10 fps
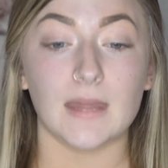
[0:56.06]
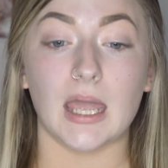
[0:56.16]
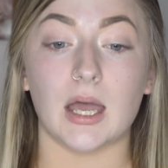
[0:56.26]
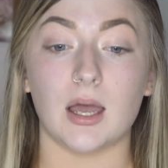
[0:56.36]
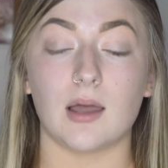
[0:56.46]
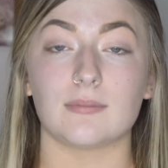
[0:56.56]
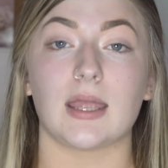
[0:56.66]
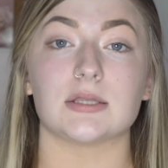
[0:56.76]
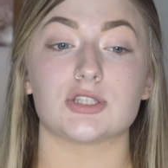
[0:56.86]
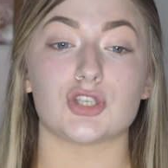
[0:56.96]

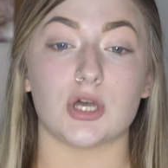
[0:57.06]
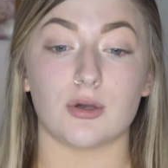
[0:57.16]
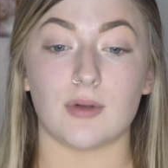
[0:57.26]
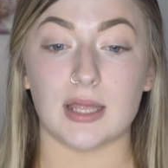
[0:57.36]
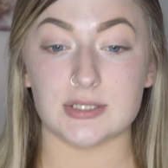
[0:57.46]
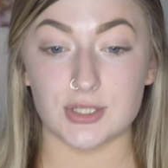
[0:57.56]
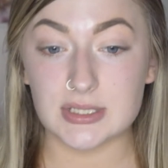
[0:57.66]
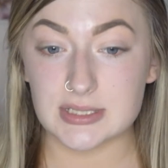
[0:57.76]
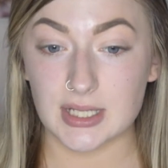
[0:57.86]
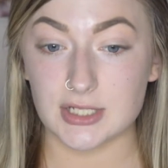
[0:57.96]
And so, as you can
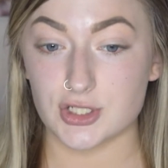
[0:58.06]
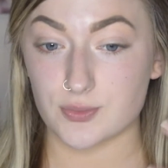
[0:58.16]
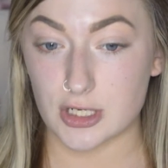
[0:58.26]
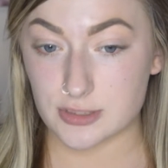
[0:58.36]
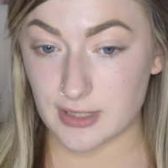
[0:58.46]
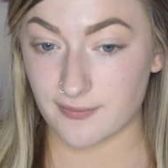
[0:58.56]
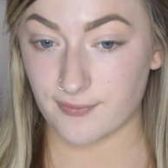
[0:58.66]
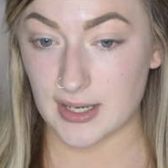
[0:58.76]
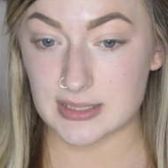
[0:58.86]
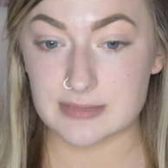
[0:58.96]
see, I just washed my
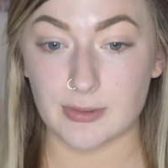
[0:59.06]
face,